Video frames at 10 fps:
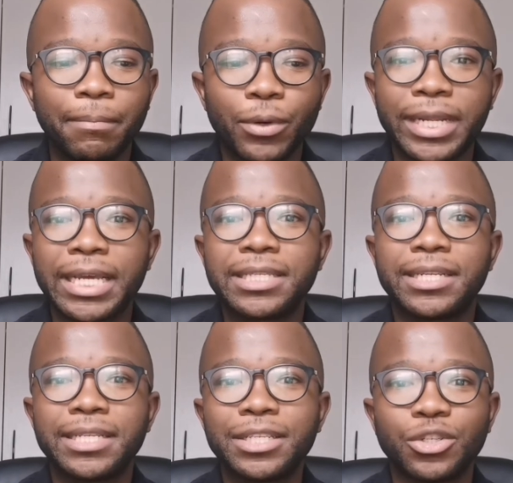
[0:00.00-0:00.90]
putting us
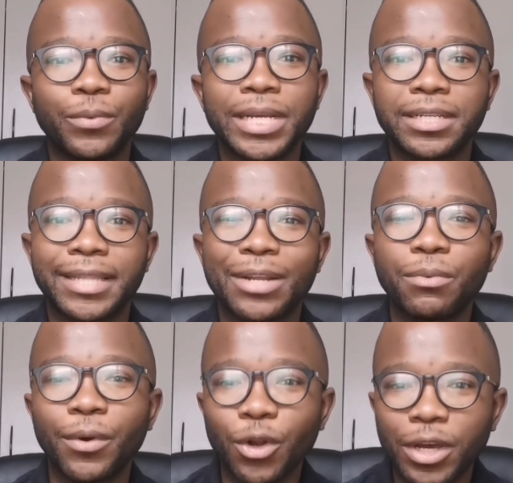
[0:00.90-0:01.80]
in a situation that
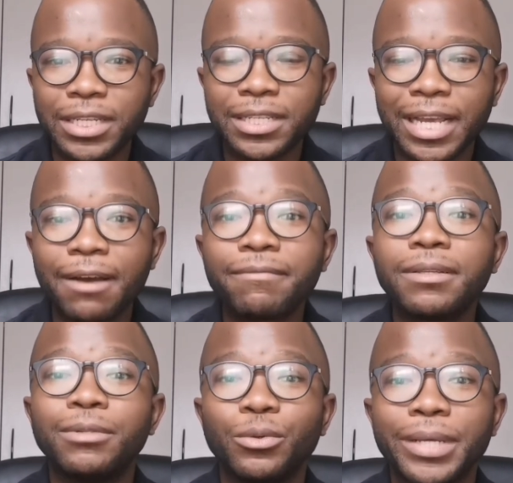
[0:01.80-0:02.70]
we were not
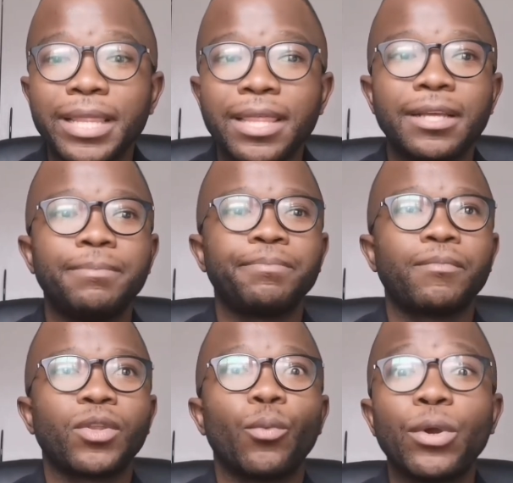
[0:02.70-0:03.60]
comfortable with.
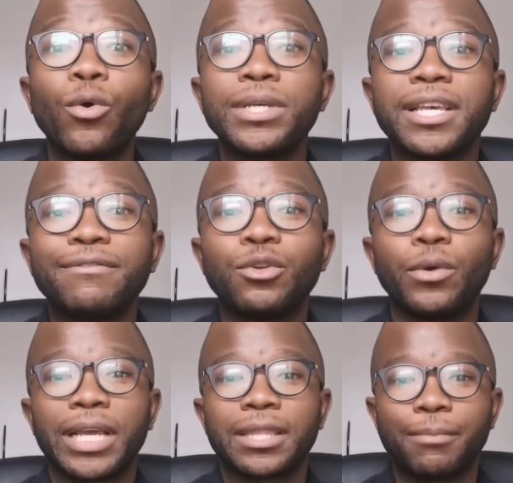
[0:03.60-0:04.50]
We always have to
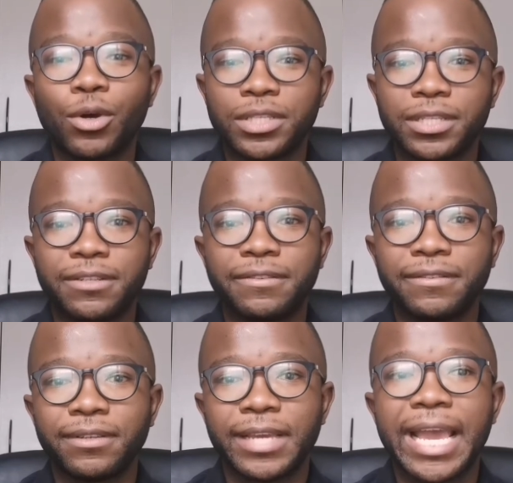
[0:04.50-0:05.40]
look at the
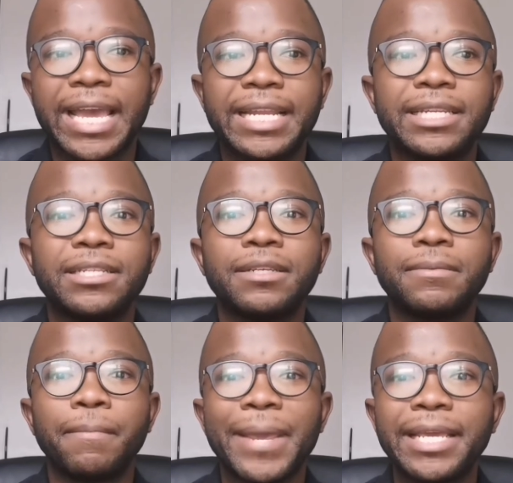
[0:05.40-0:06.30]
positive, and
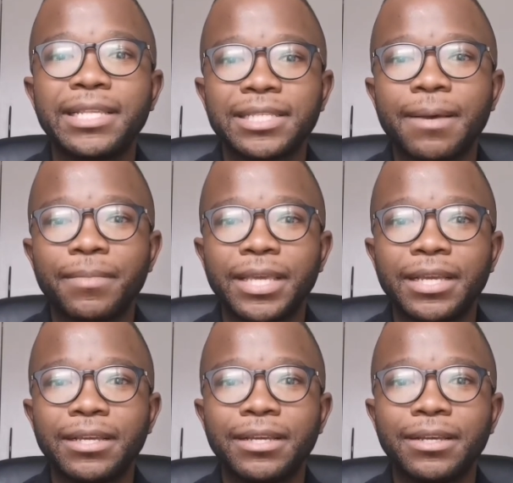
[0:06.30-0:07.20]
making
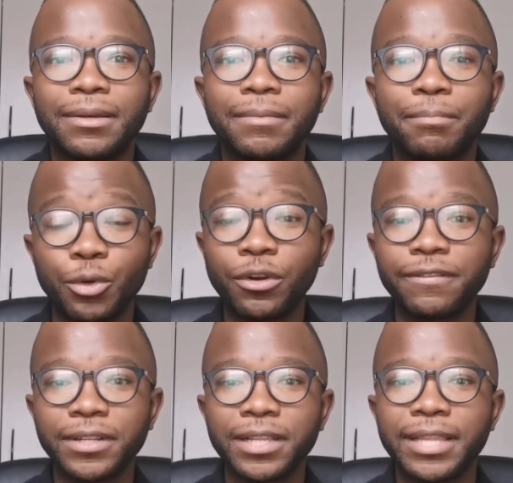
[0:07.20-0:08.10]
something
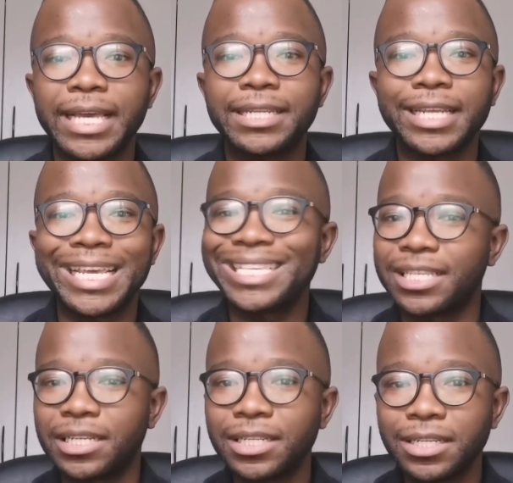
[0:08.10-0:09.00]
beautiful that
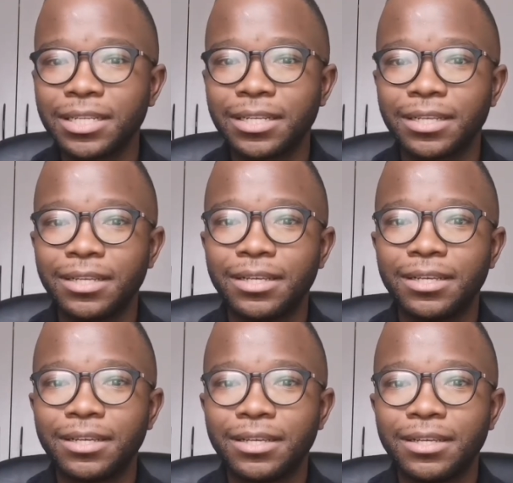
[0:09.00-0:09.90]
isn't
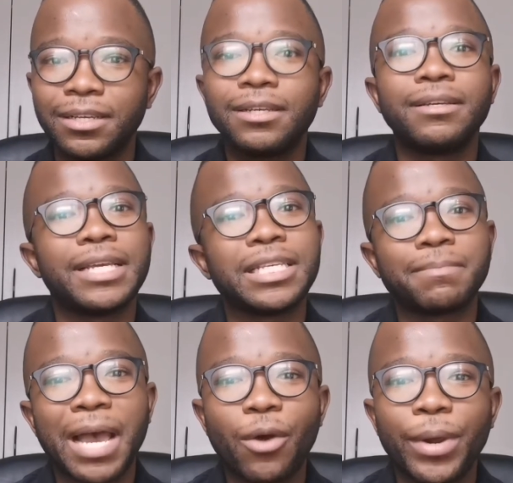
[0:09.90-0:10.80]
is
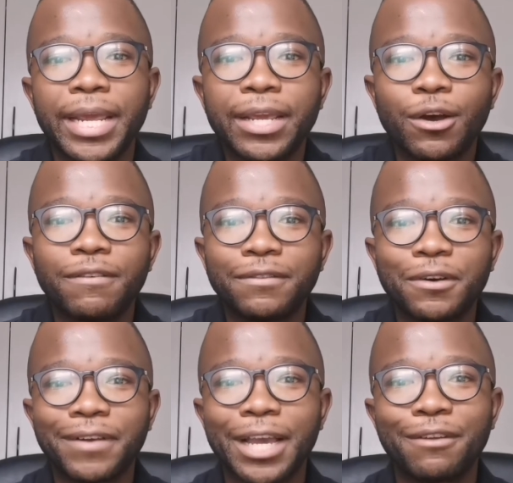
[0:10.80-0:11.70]
my way
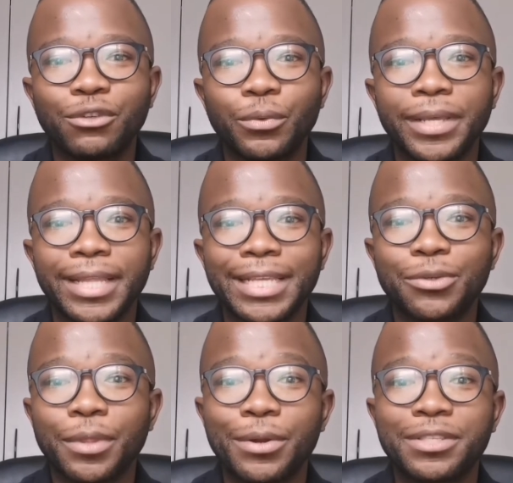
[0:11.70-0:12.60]
of kind of doing that.
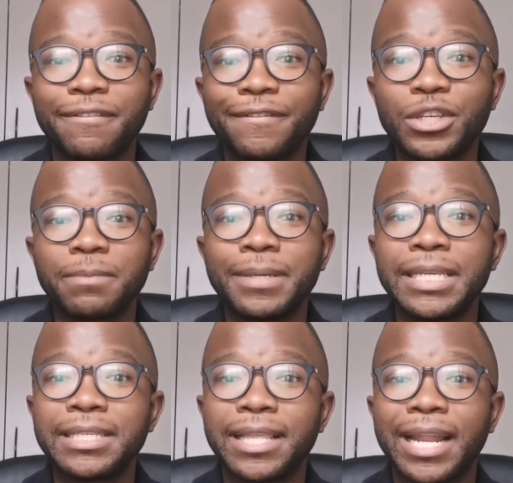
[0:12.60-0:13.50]
So that was the first
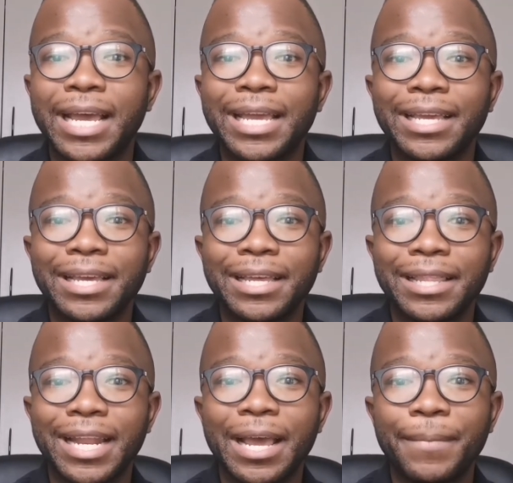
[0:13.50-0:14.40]
piece that
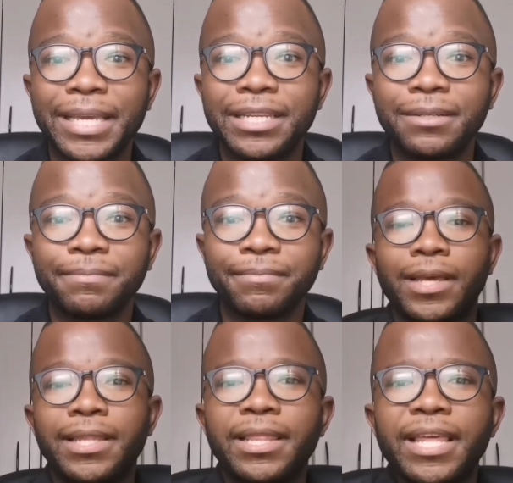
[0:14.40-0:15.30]
I made.
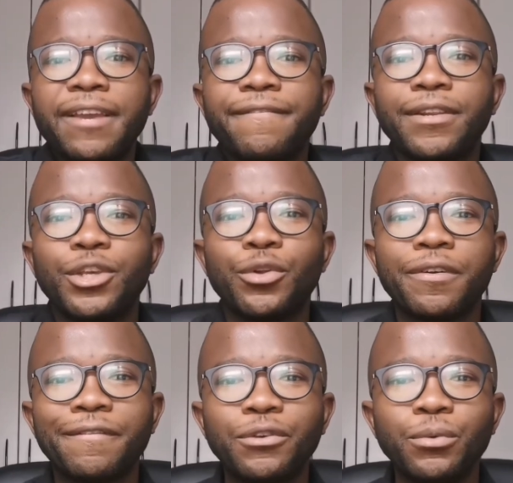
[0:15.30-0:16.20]
And then thankfully, you know,
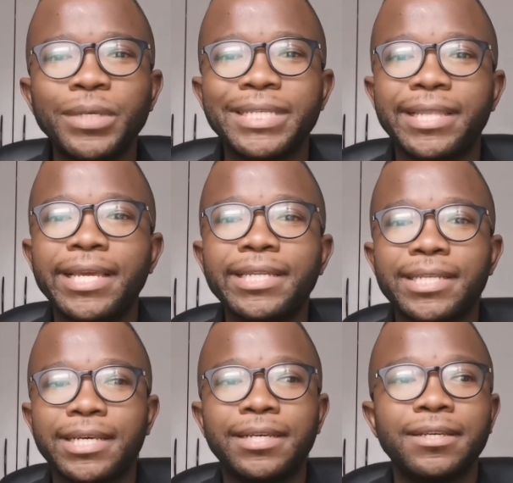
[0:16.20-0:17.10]
a few weeks
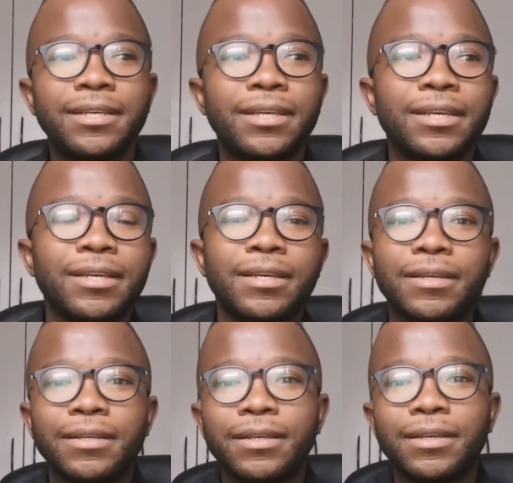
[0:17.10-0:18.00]
later,
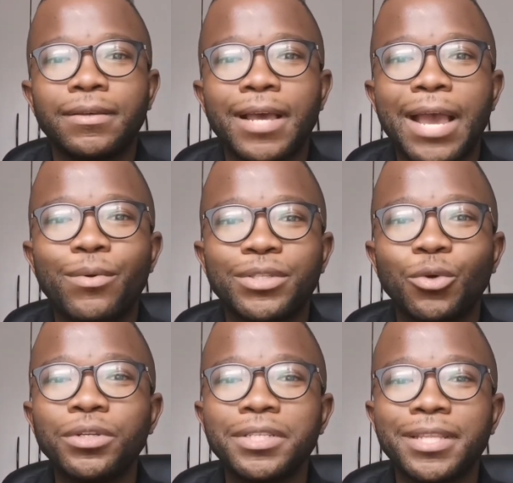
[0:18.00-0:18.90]
I was
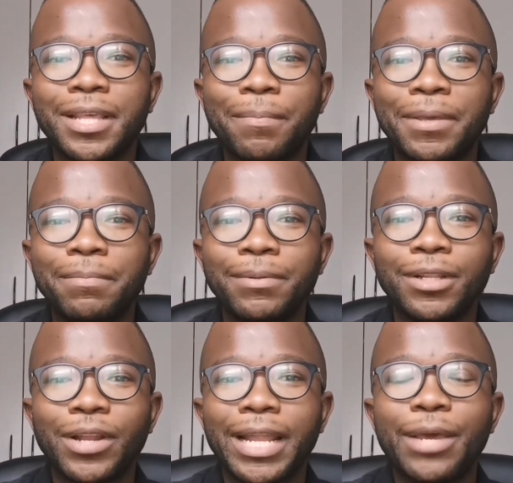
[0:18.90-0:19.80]
noticing that people
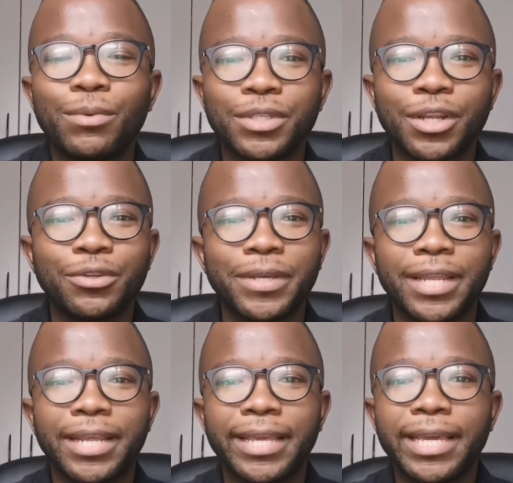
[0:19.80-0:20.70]
online were starting to
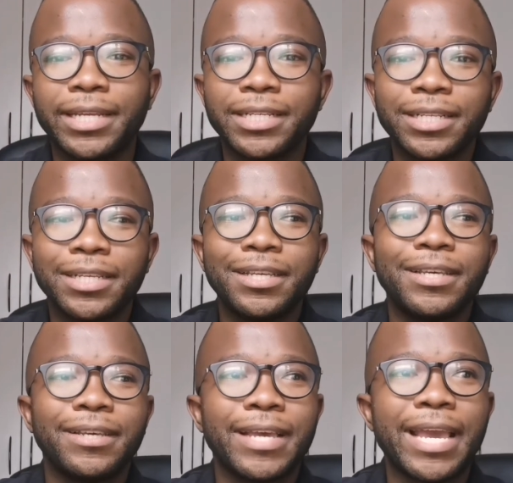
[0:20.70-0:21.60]
get engaged.
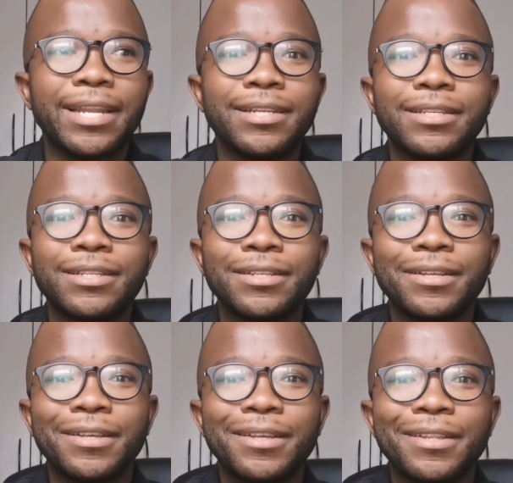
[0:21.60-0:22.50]
And
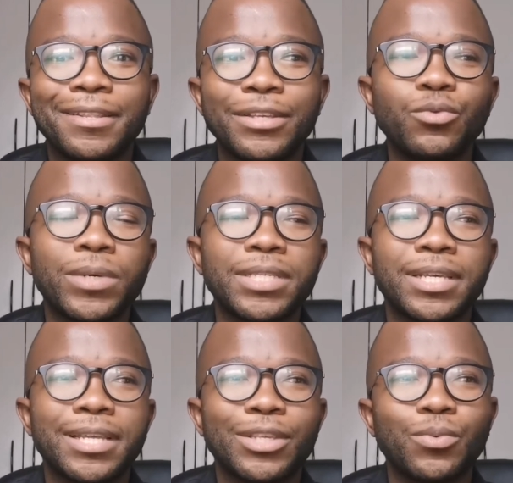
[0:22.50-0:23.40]
this was
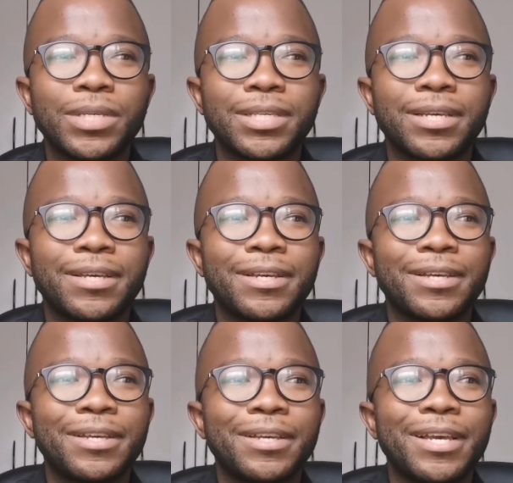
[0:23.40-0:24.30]

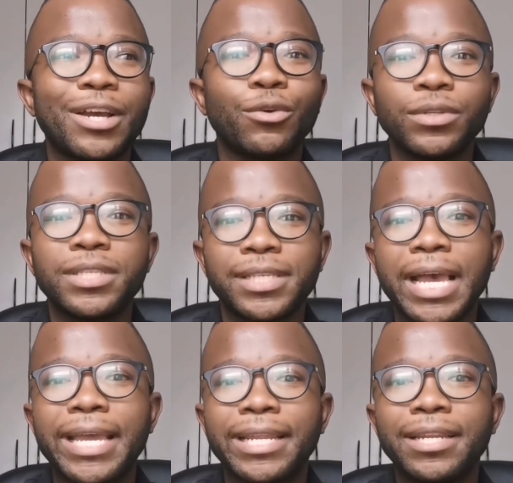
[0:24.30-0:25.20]
a good
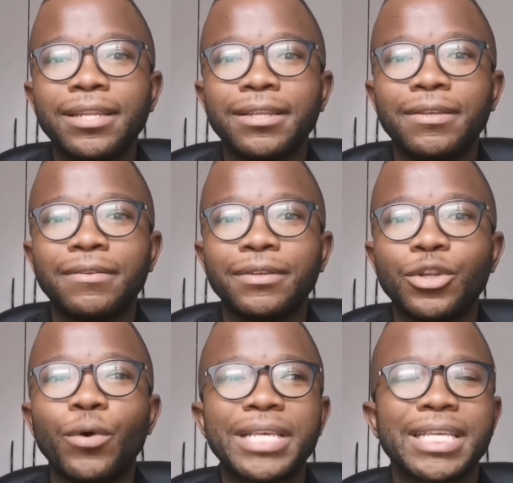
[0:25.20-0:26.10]
sign.
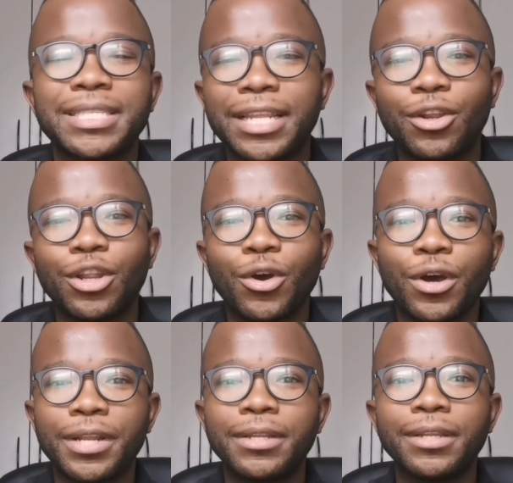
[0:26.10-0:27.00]
You know, as I said earlier
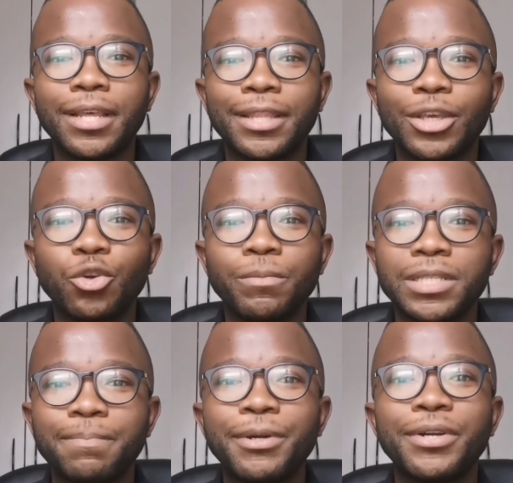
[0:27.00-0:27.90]
on, the human
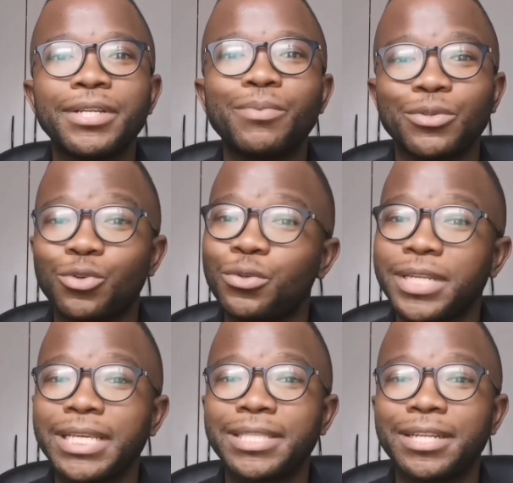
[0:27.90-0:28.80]
spirit was also
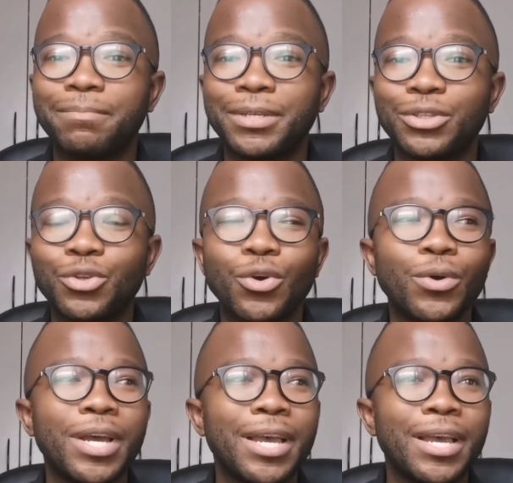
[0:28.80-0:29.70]
tested a bit. So